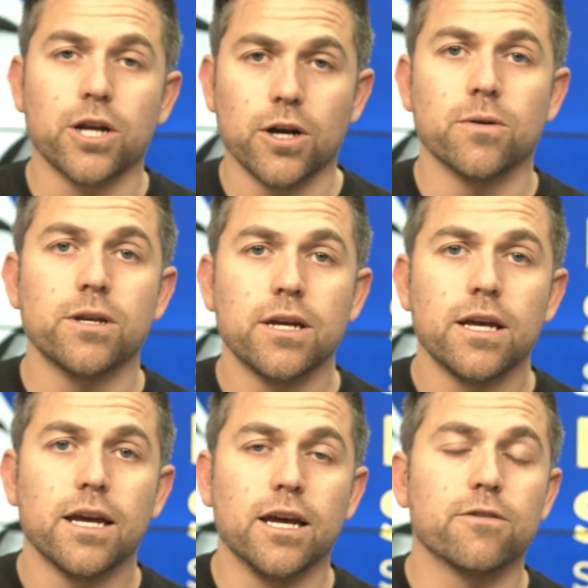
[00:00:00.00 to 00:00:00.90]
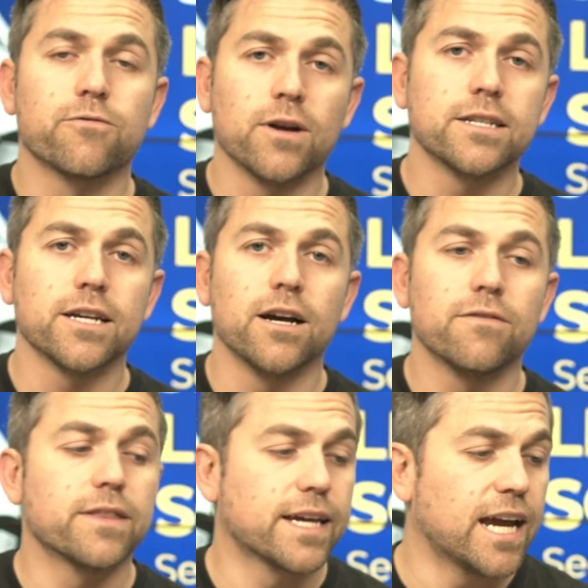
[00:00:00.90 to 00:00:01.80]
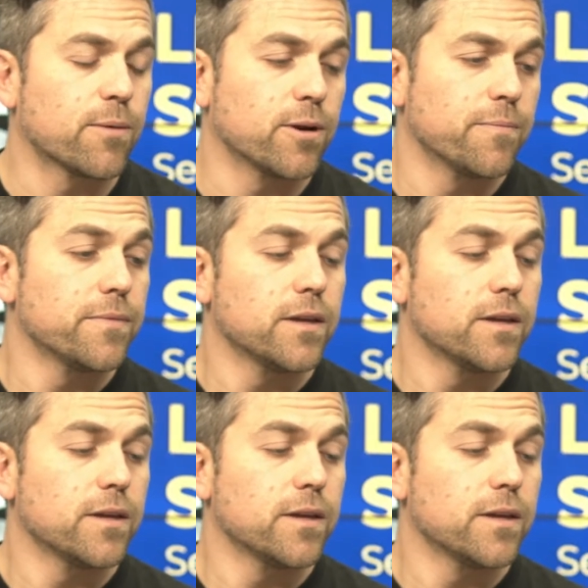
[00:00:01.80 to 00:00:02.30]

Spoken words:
code in front of the camera.